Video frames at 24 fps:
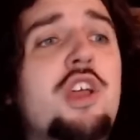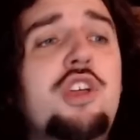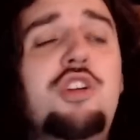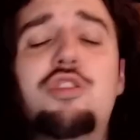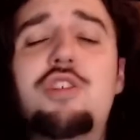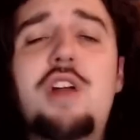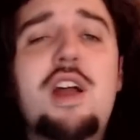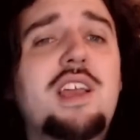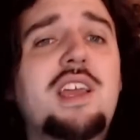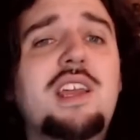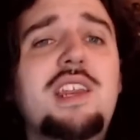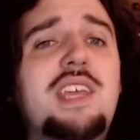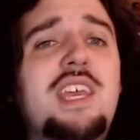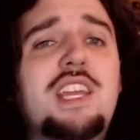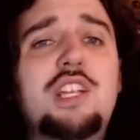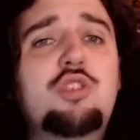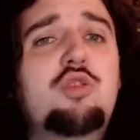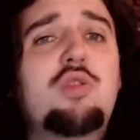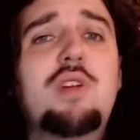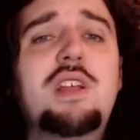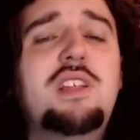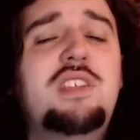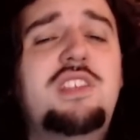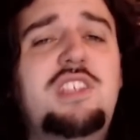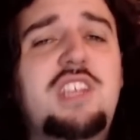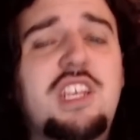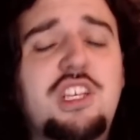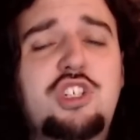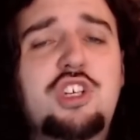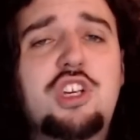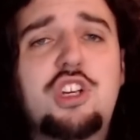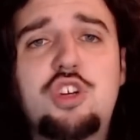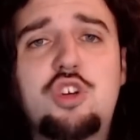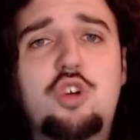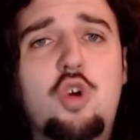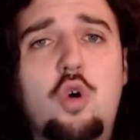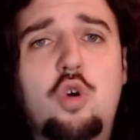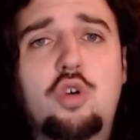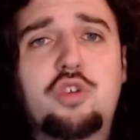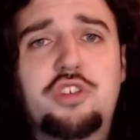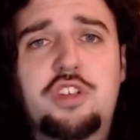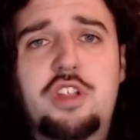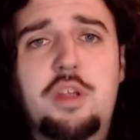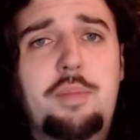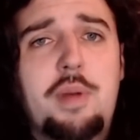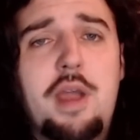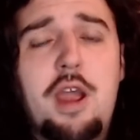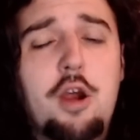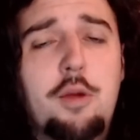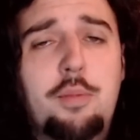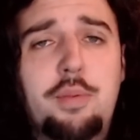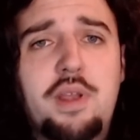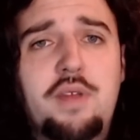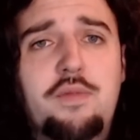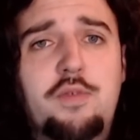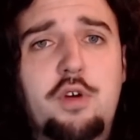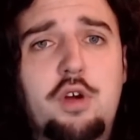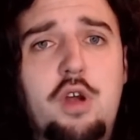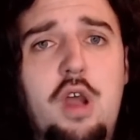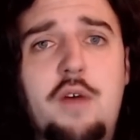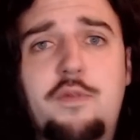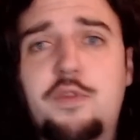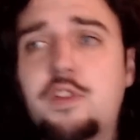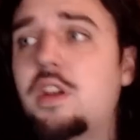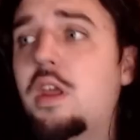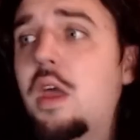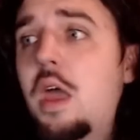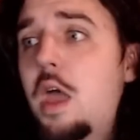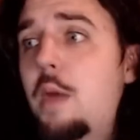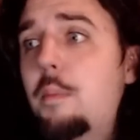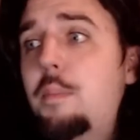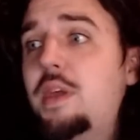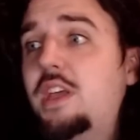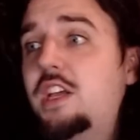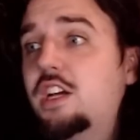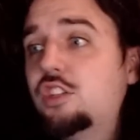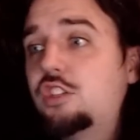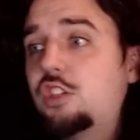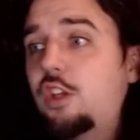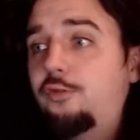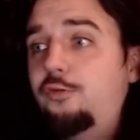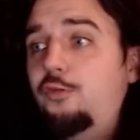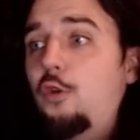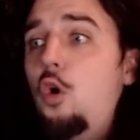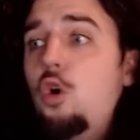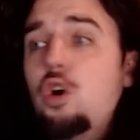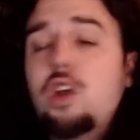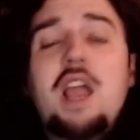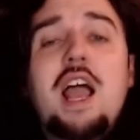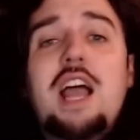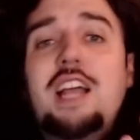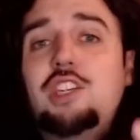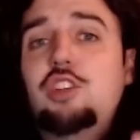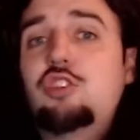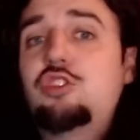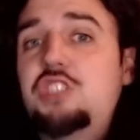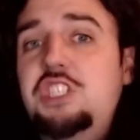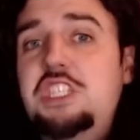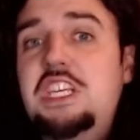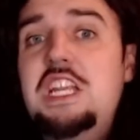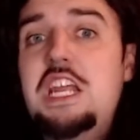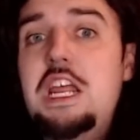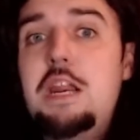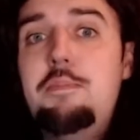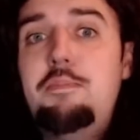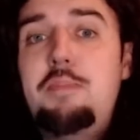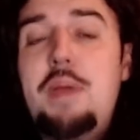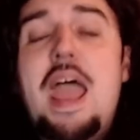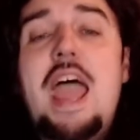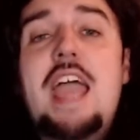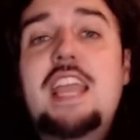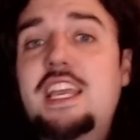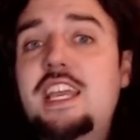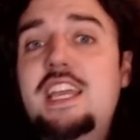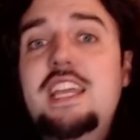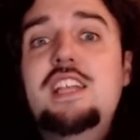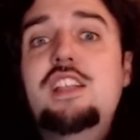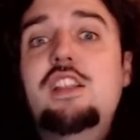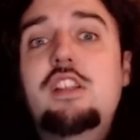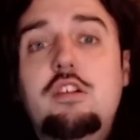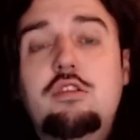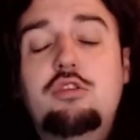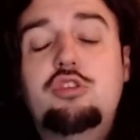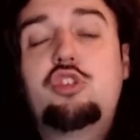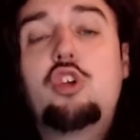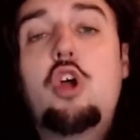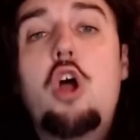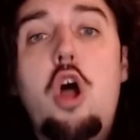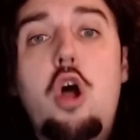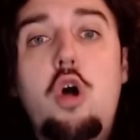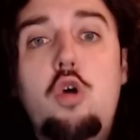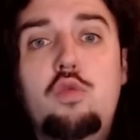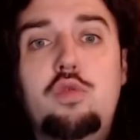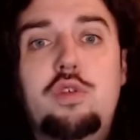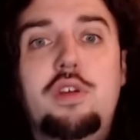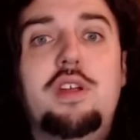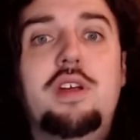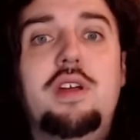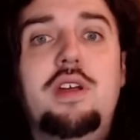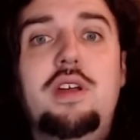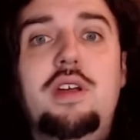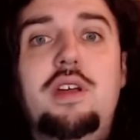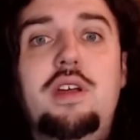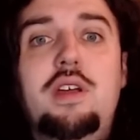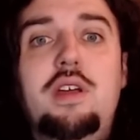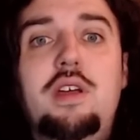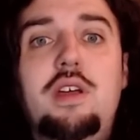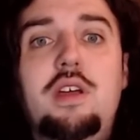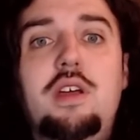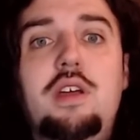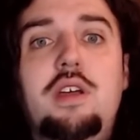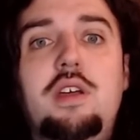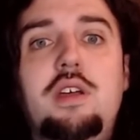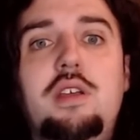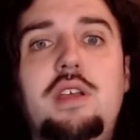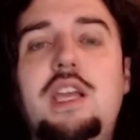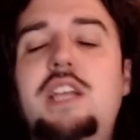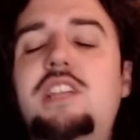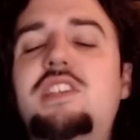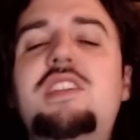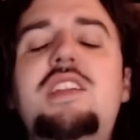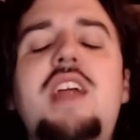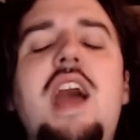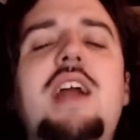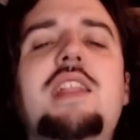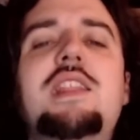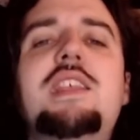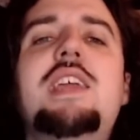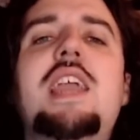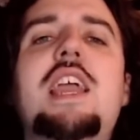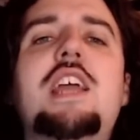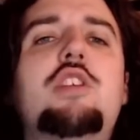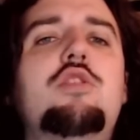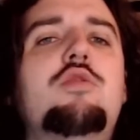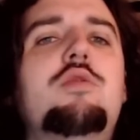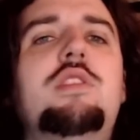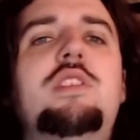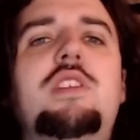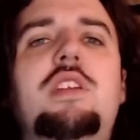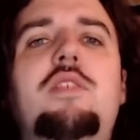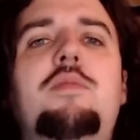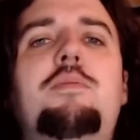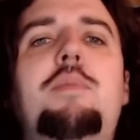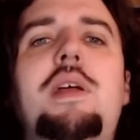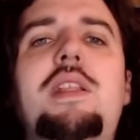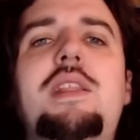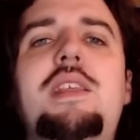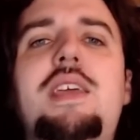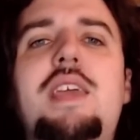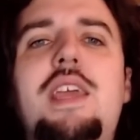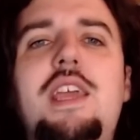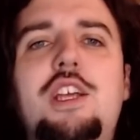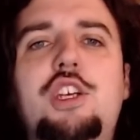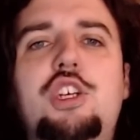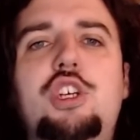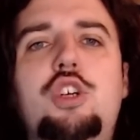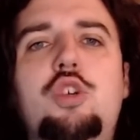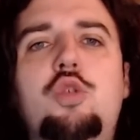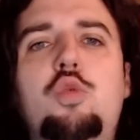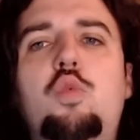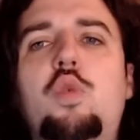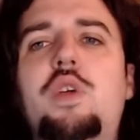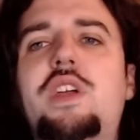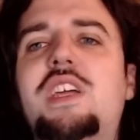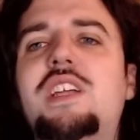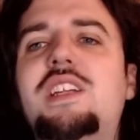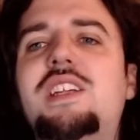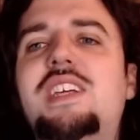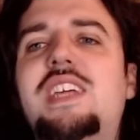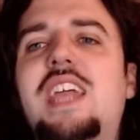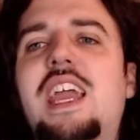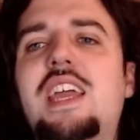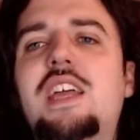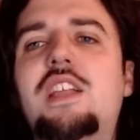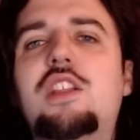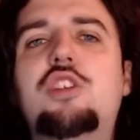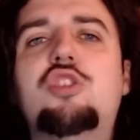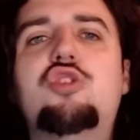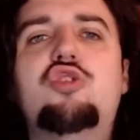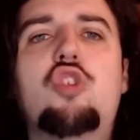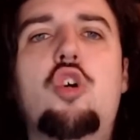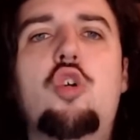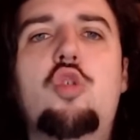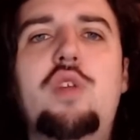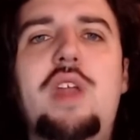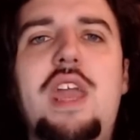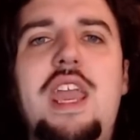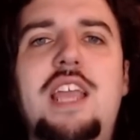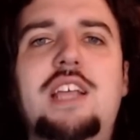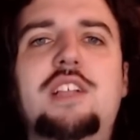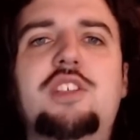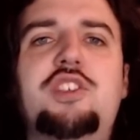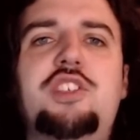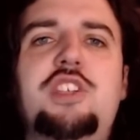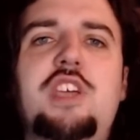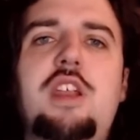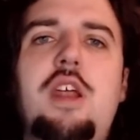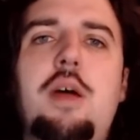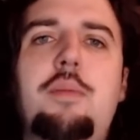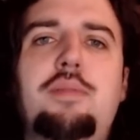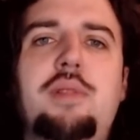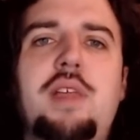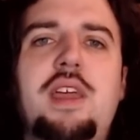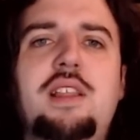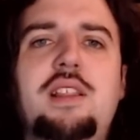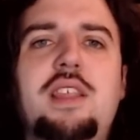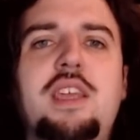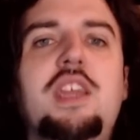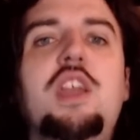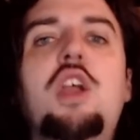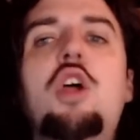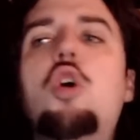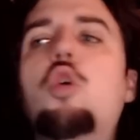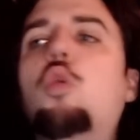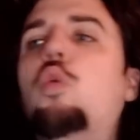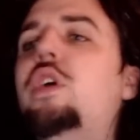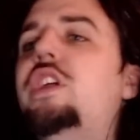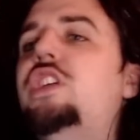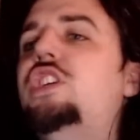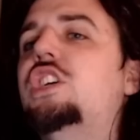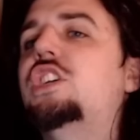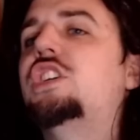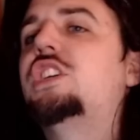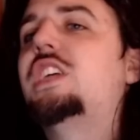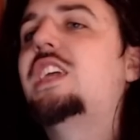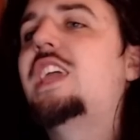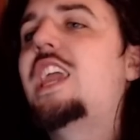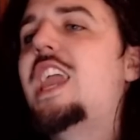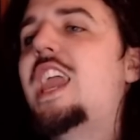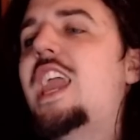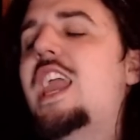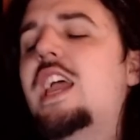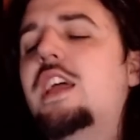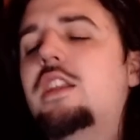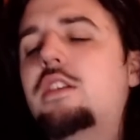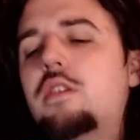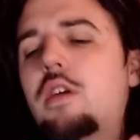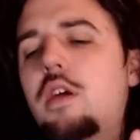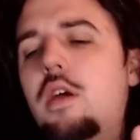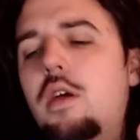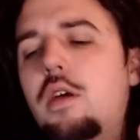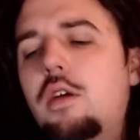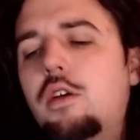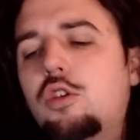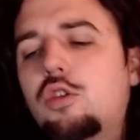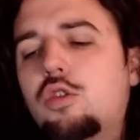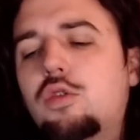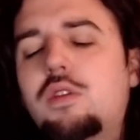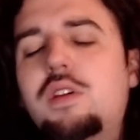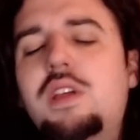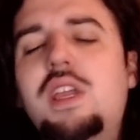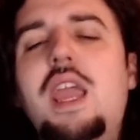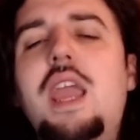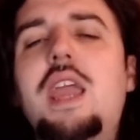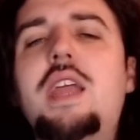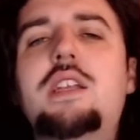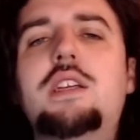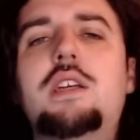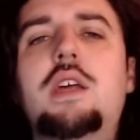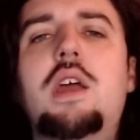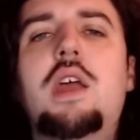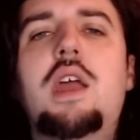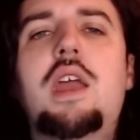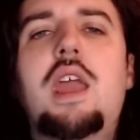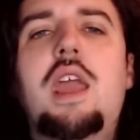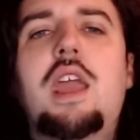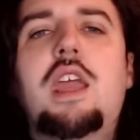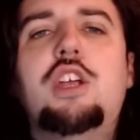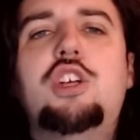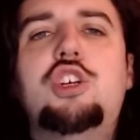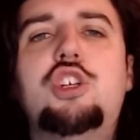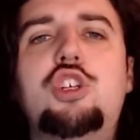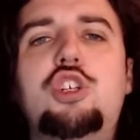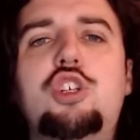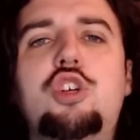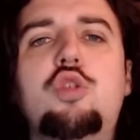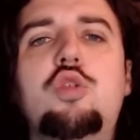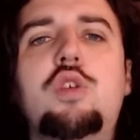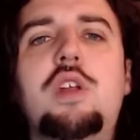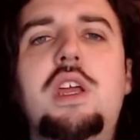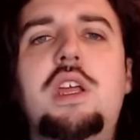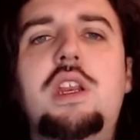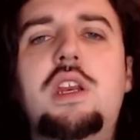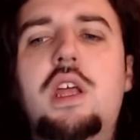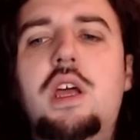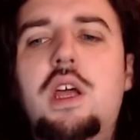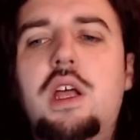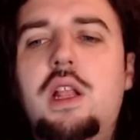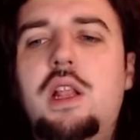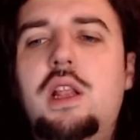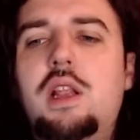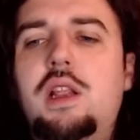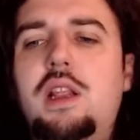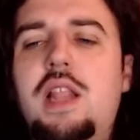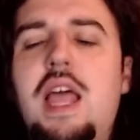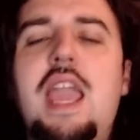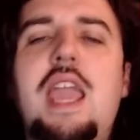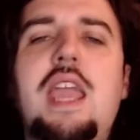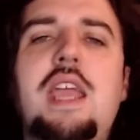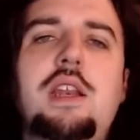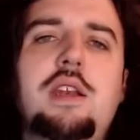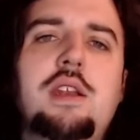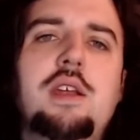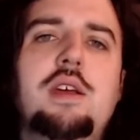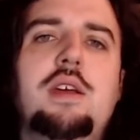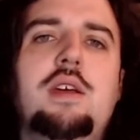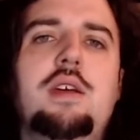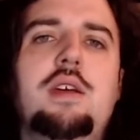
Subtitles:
You're not going to get transition goals on the power play very often because the 4 guys are sitting back in their zone. It's not the entries that have been the issue. We can get in the zone and set up lately. We just can't create a shooting lane